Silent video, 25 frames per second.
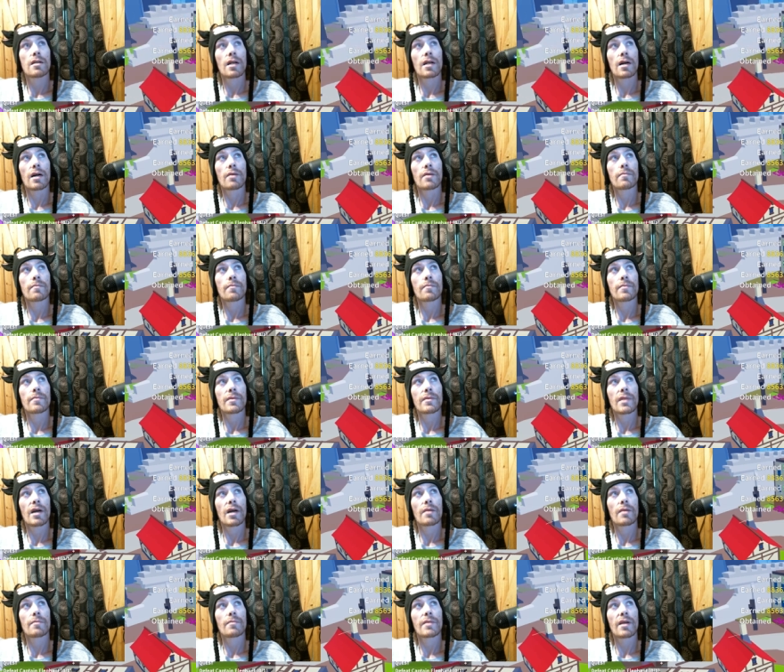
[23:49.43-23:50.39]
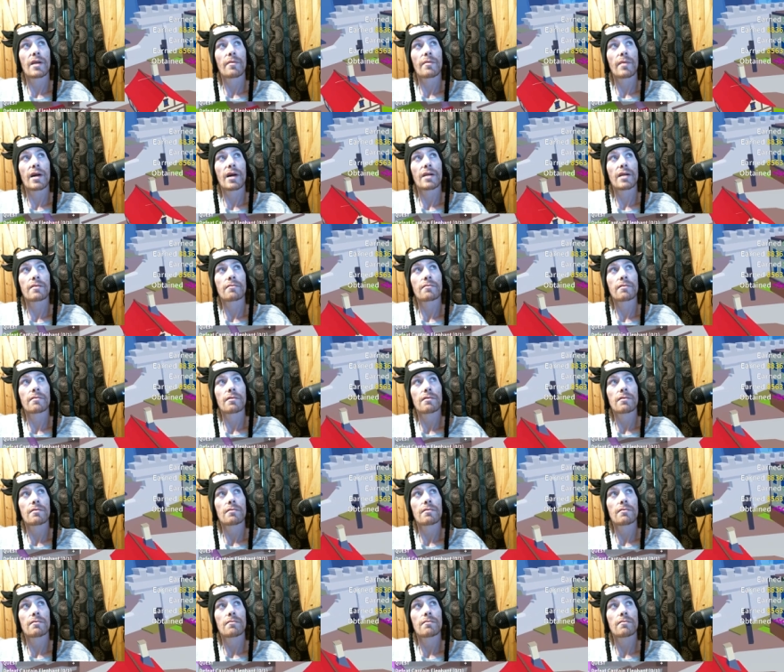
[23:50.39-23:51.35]
no, no, never mind,
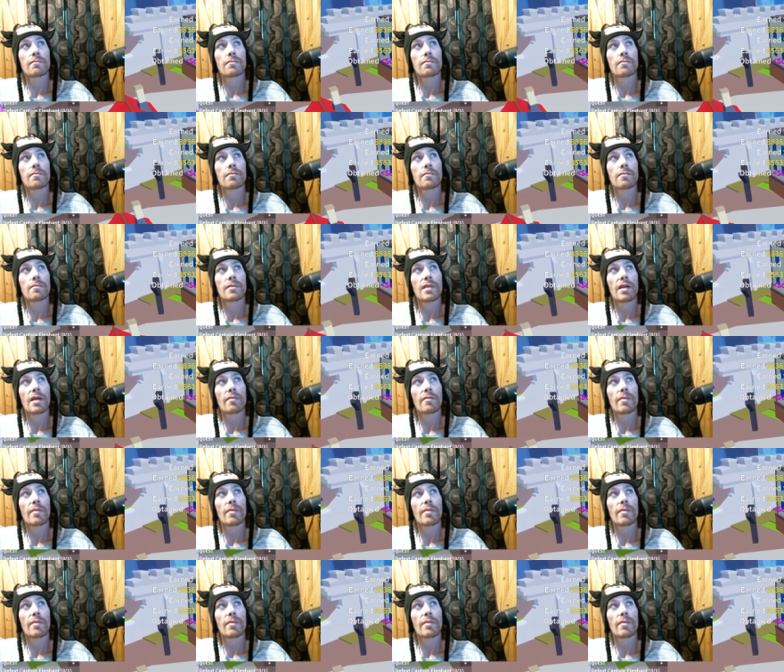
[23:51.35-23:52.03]
never